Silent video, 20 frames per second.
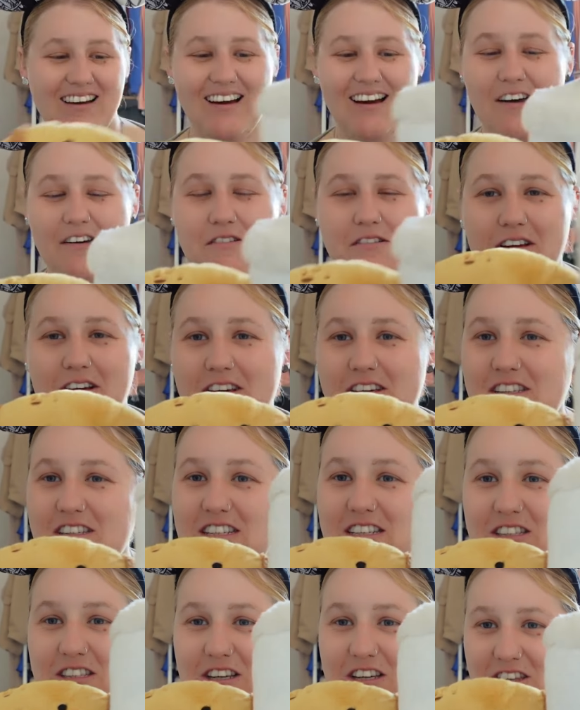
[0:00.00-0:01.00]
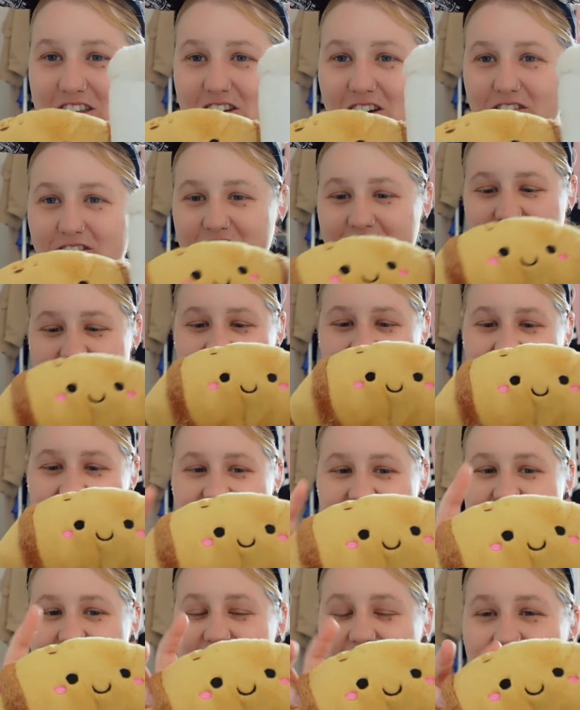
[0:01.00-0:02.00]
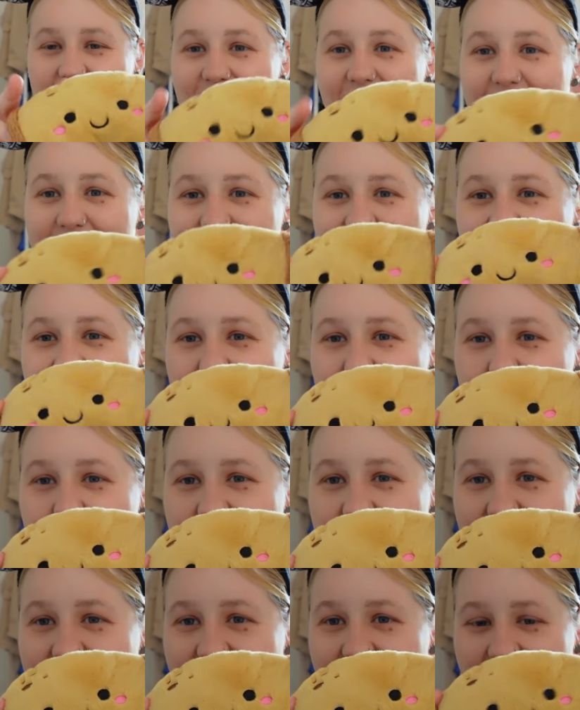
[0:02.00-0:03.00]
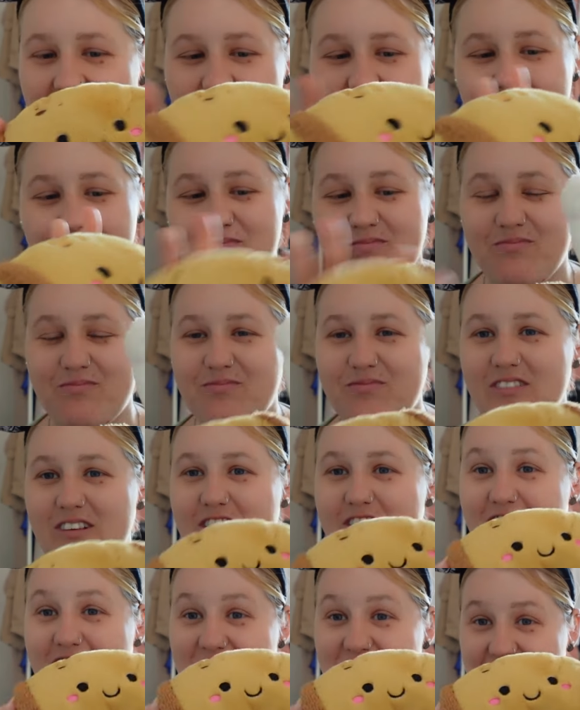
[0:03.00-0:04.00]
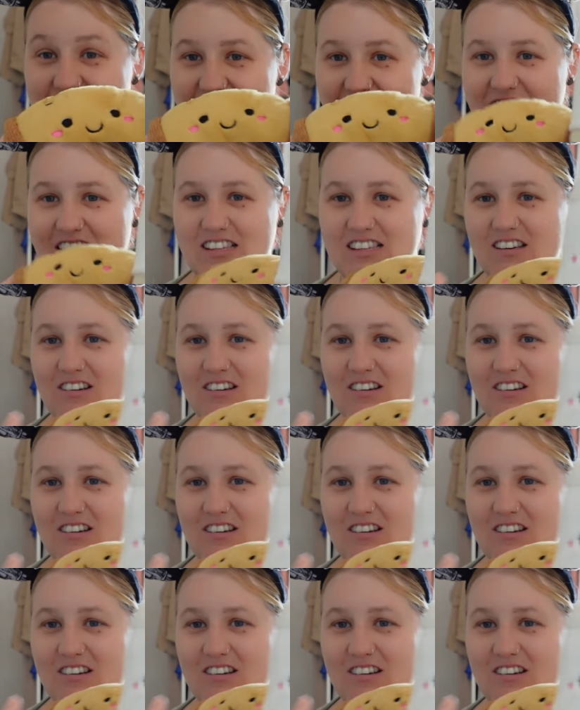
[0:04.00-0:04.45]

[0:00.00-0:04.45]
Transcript: I just could not resist. Look how cute that croissant is.